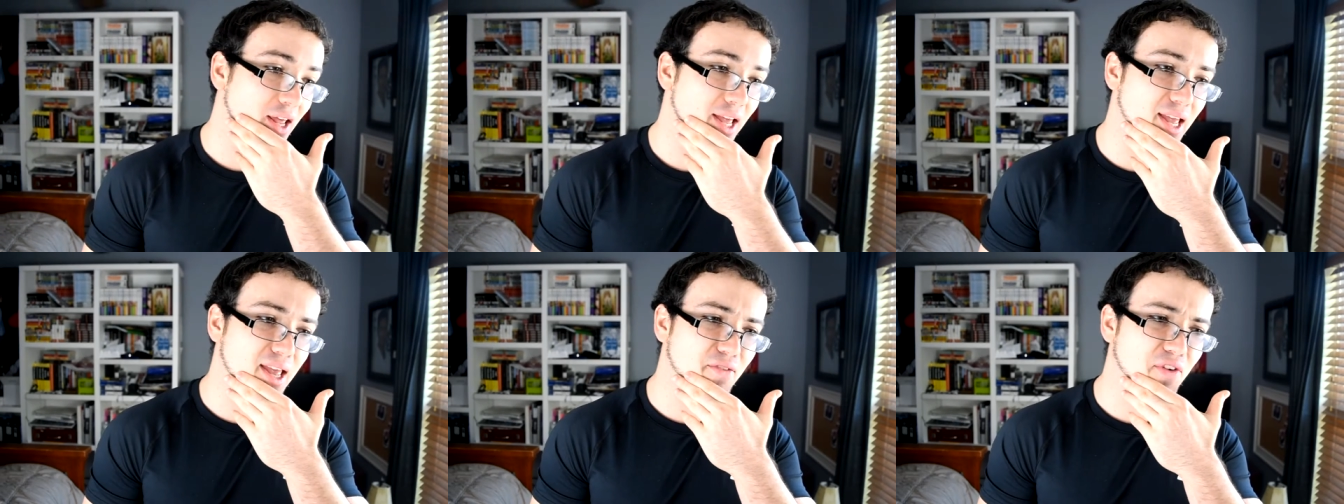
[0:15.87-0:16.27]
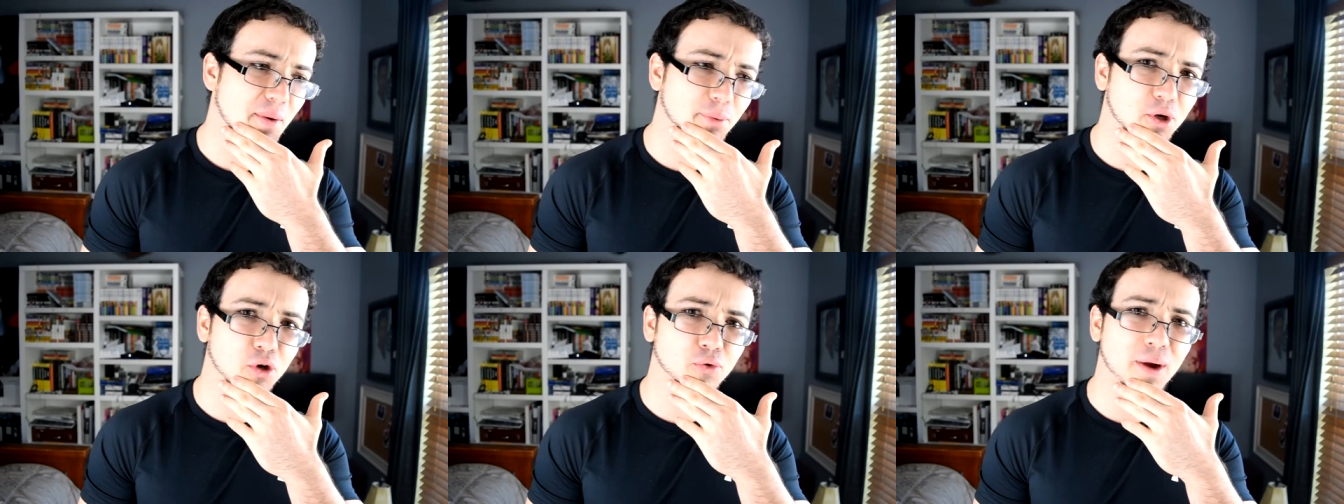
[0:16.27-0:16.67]
If I'm
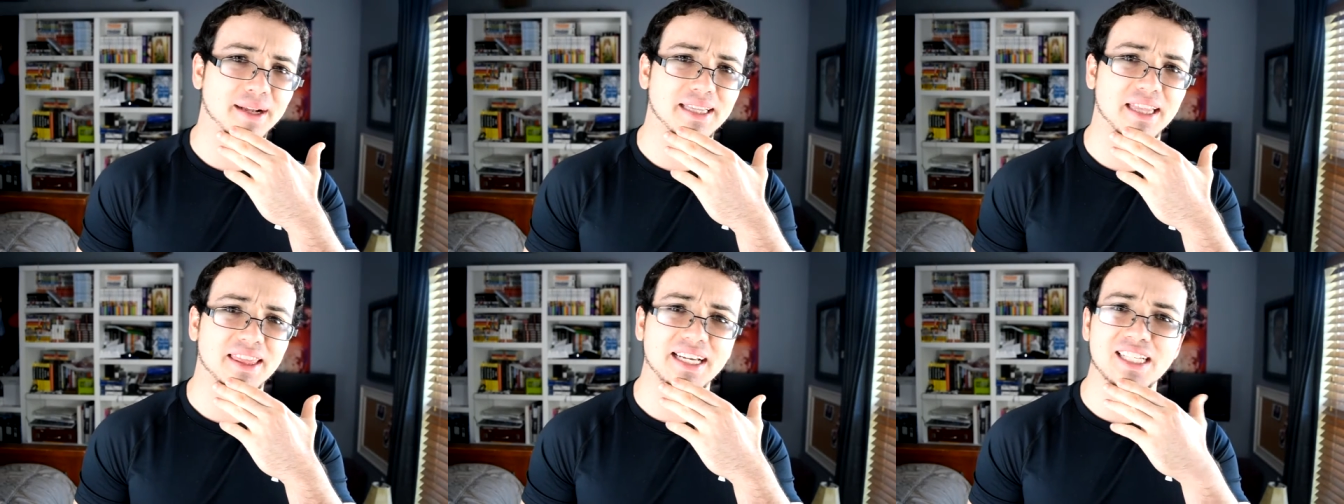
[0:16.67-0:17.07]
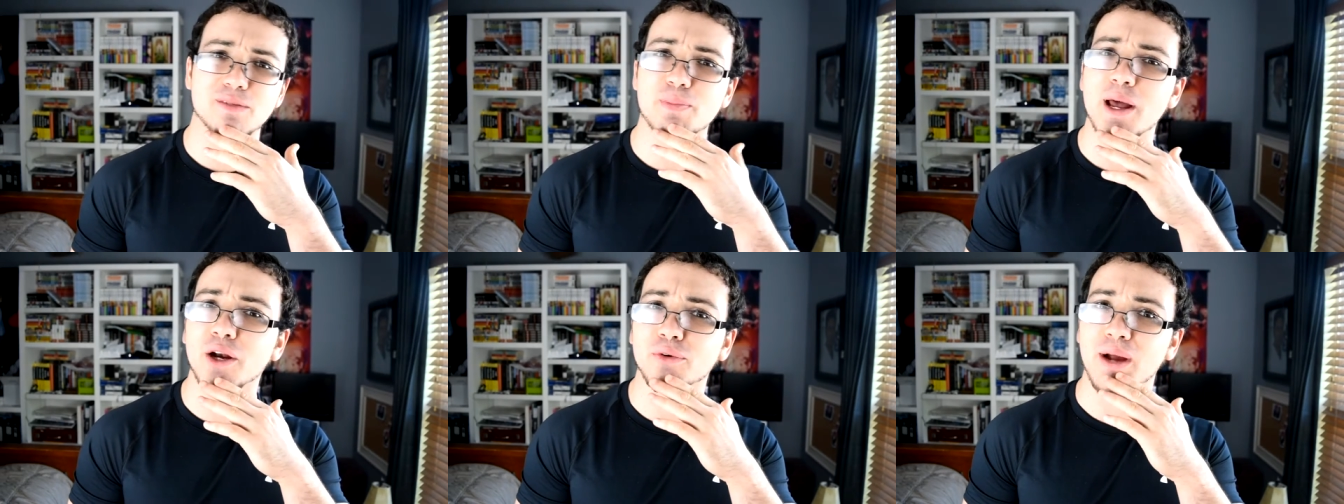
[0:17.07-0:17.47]
correct, I think it's
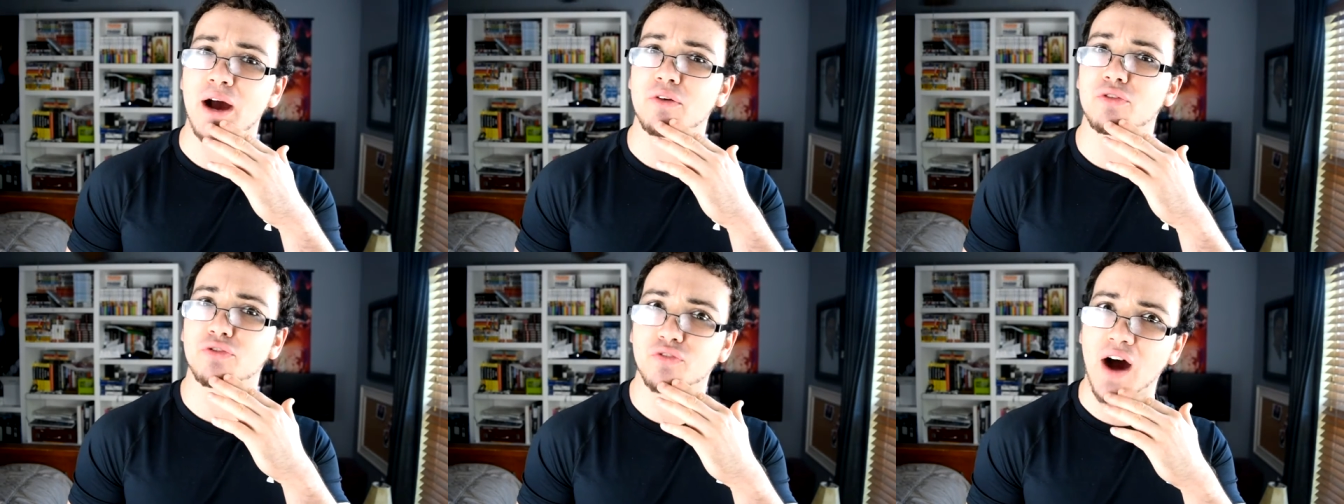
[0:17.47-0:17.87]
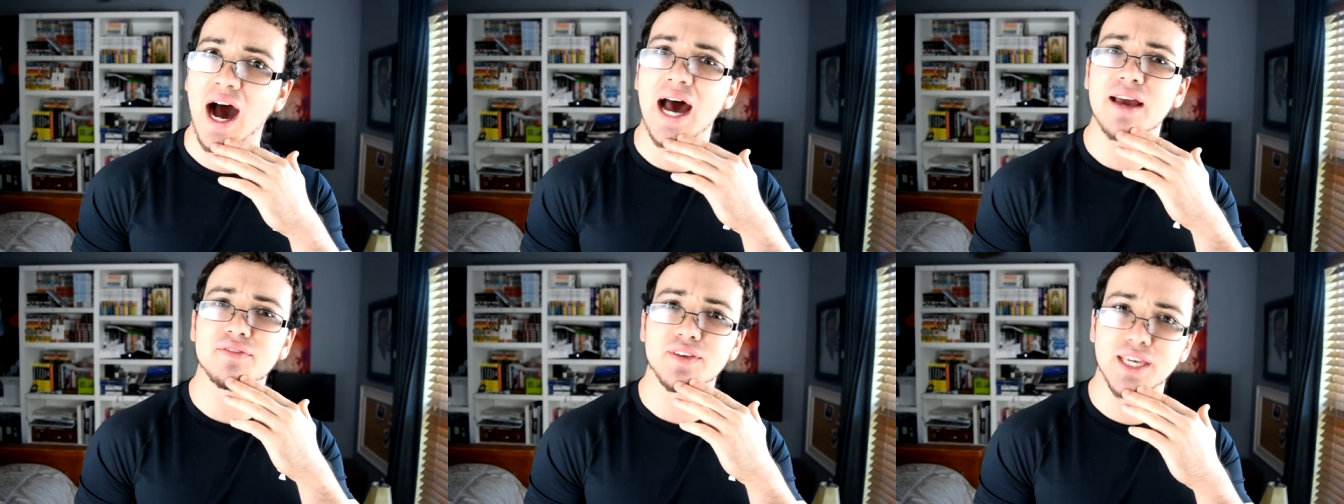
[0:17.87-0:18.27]
been around
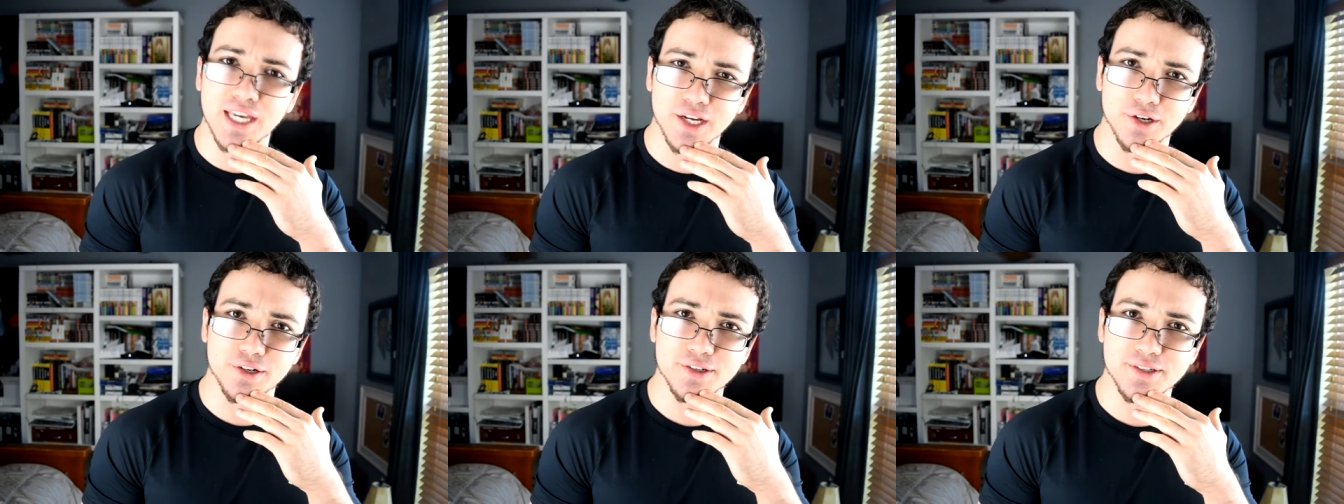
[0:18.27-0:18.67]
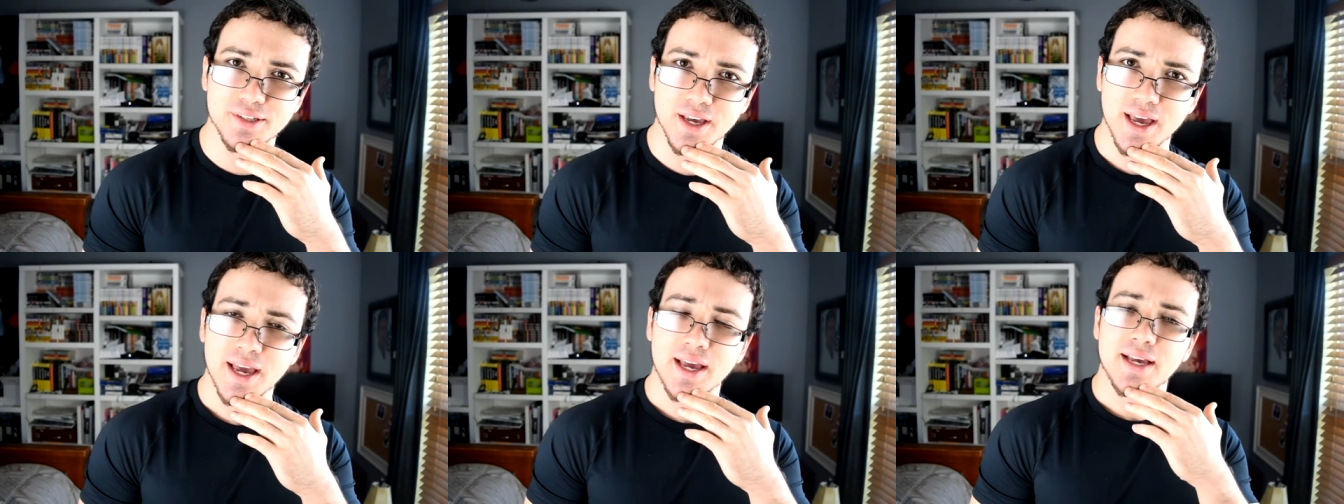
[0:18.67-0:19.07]
5 years
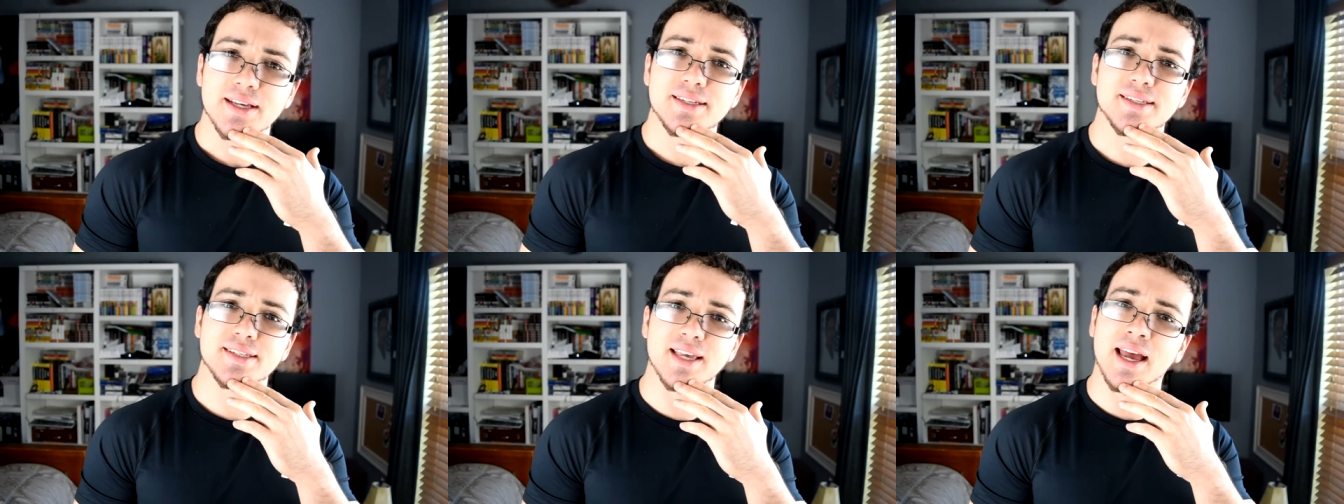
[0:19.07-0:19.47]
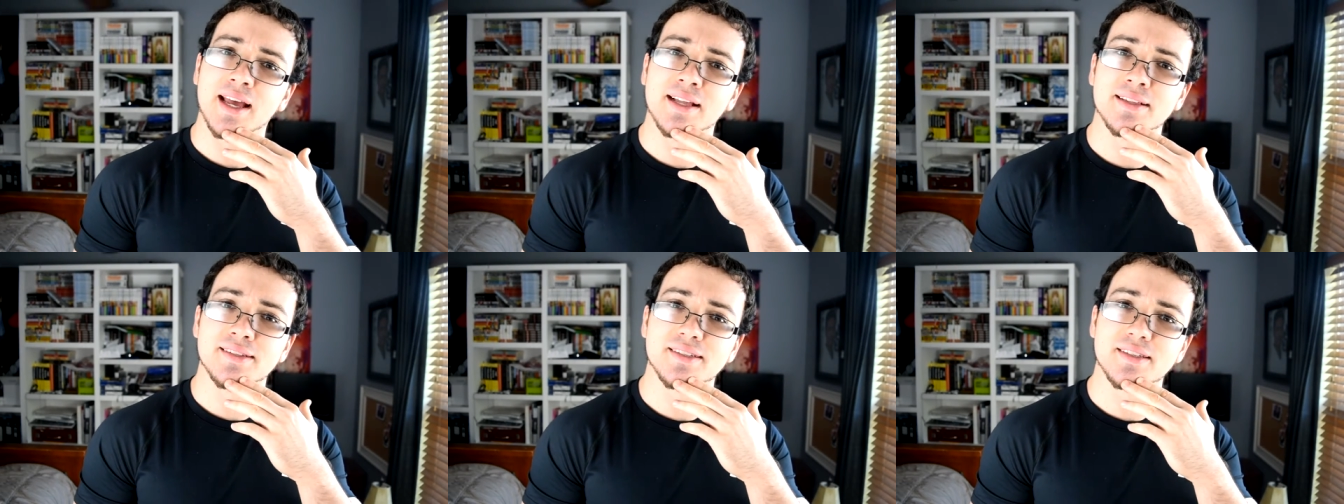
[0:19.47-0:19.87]

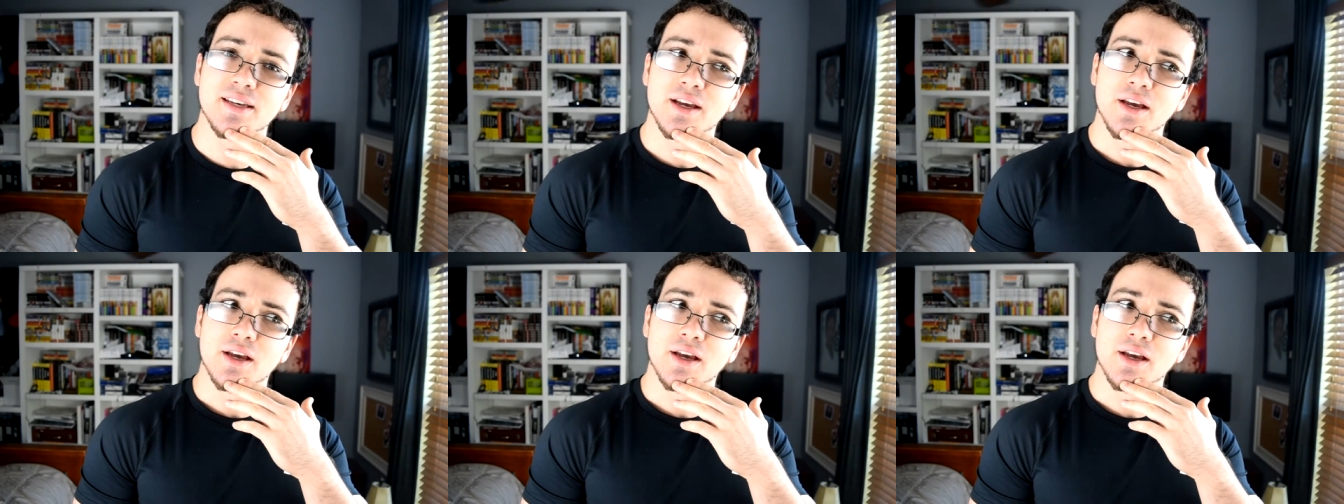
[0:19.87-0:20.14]
since